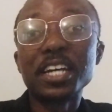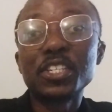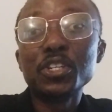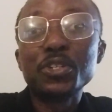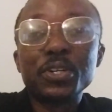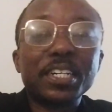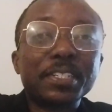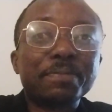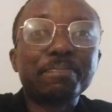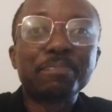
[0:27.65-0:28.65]
As usual,
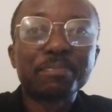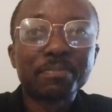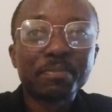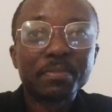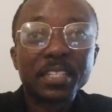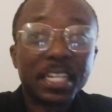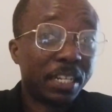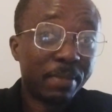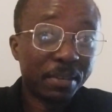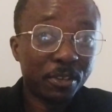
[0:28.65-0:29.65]

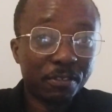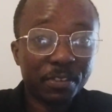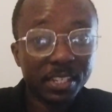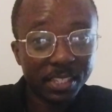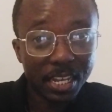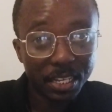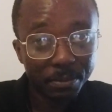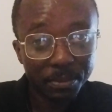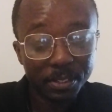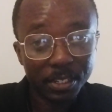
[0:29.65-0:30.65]
it might be your first
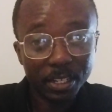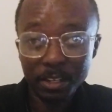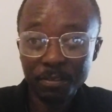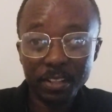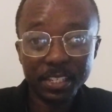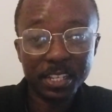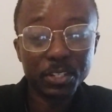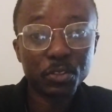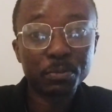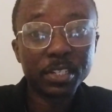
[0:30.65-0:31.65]
time of
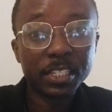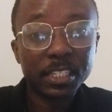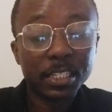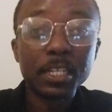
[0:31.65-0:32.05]
listening to me,